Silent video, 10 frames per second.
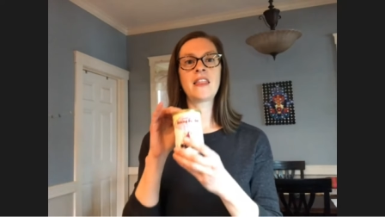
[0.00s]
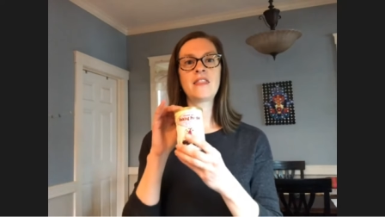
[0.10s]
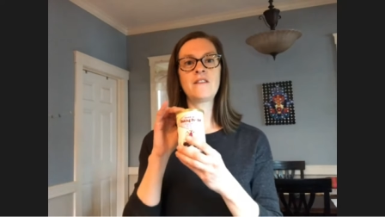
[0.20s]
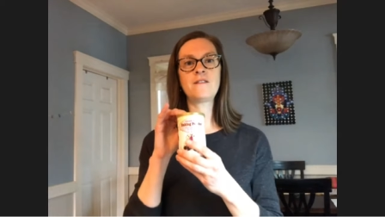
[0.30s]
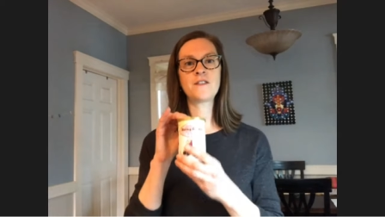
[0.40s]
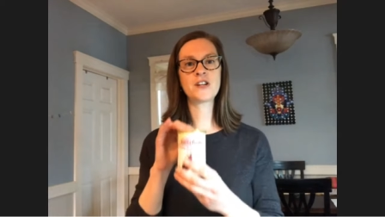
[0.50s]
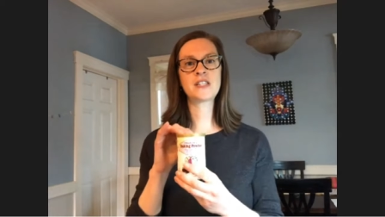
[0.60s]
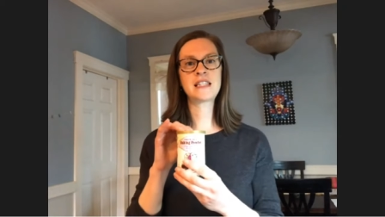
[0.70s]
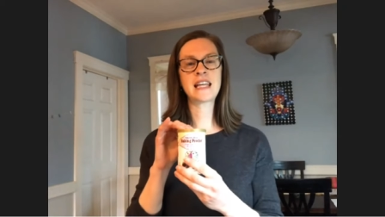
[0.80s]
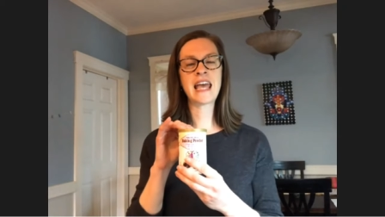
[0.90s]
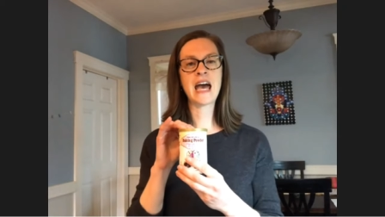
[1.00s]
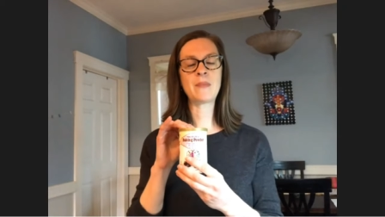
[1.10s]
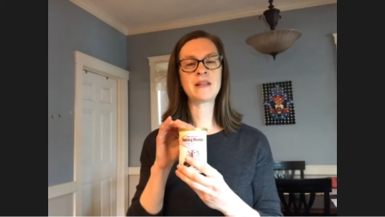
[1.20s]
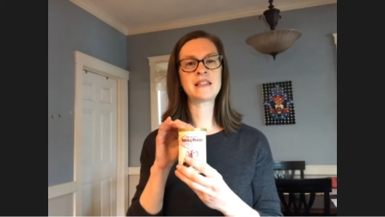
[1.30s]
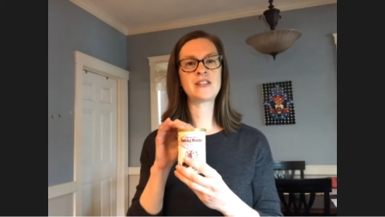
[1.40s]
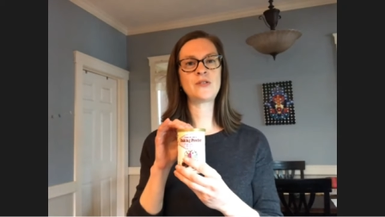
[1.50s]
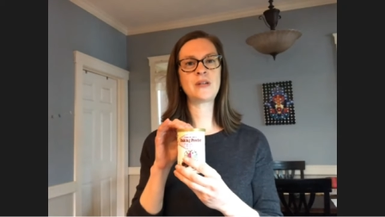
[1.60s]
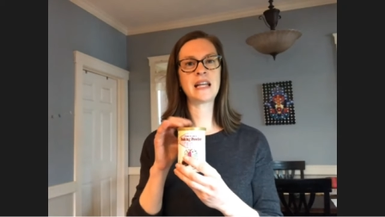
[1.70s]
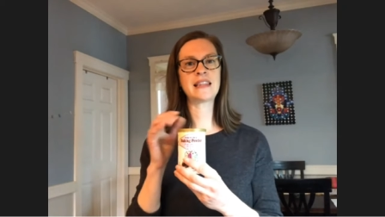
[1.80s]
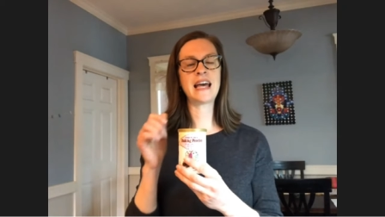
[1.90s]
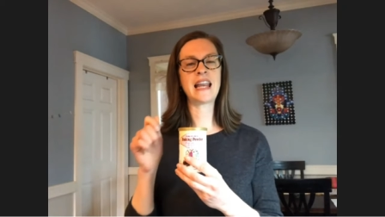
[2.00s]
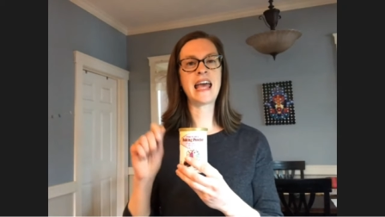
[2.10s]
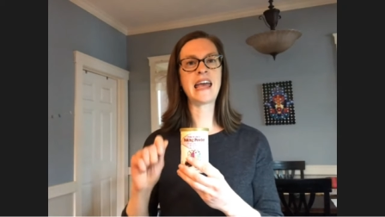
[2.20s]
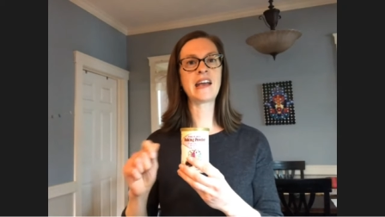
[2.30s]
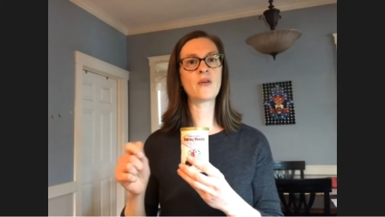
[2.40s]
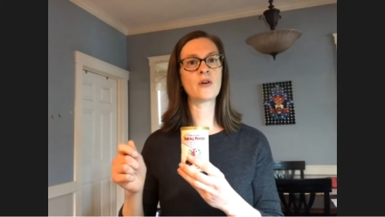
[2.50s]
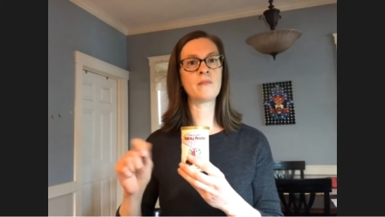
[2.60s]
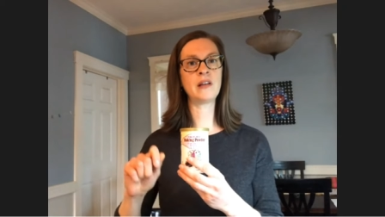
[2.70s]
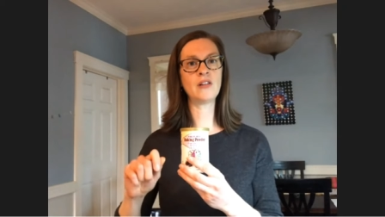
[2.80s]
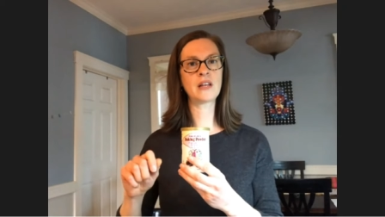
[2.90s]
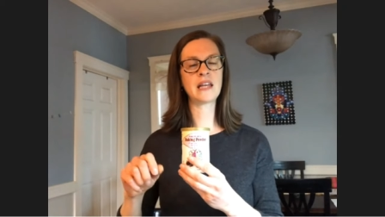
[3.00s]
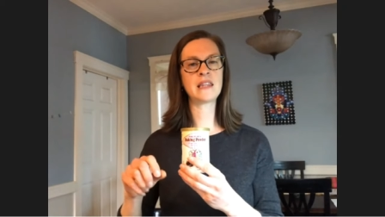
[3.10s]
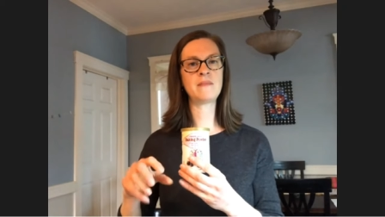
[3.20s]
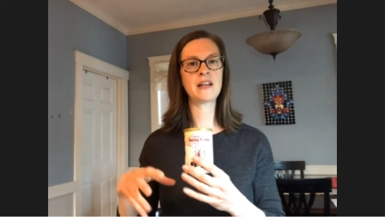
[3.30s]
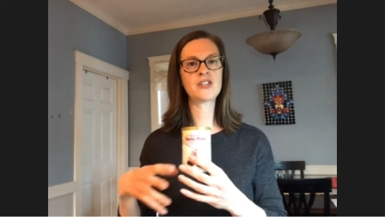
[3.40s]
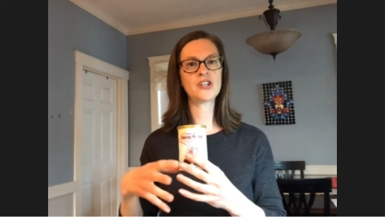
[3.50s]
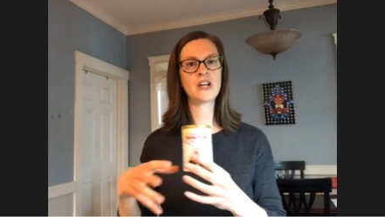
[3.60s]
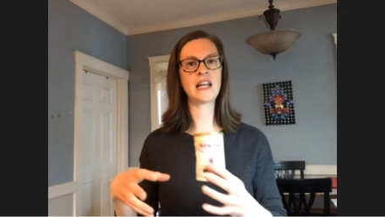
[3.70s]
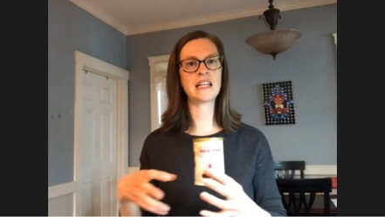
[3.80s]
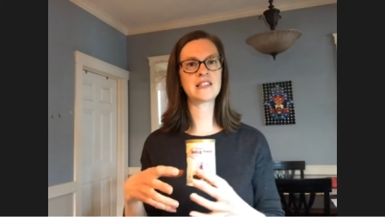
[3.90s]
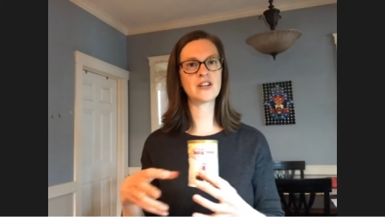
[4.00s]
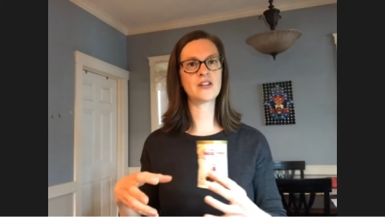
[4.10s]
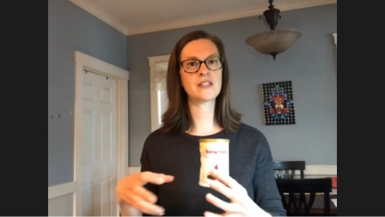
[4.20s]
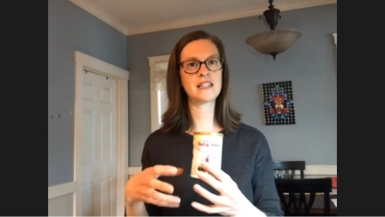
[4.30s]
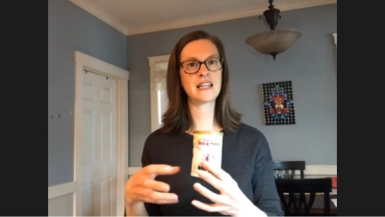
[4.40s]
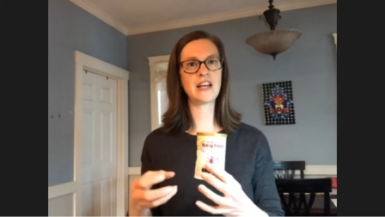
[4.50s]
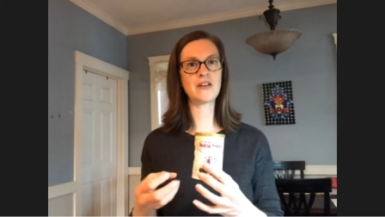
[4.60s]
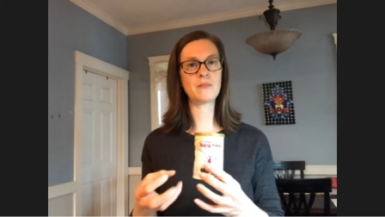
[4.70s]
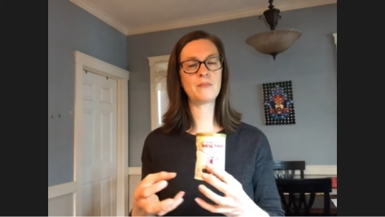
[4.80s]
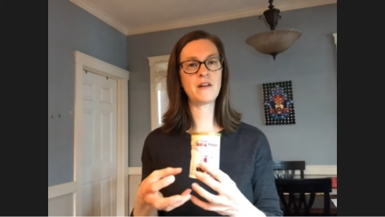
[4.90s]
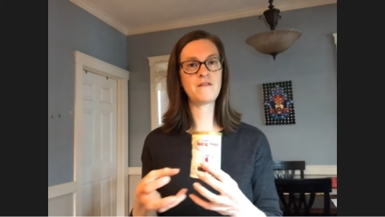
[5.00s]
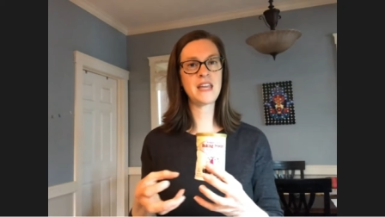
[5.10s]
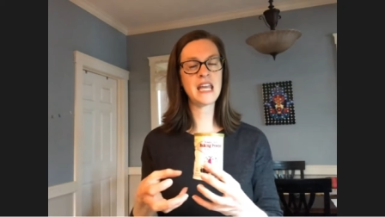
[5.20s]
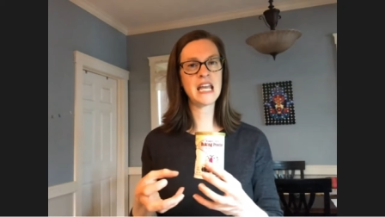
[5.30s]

the first thing happens is you get that egg or milk in the mixture and it starts to get puffy.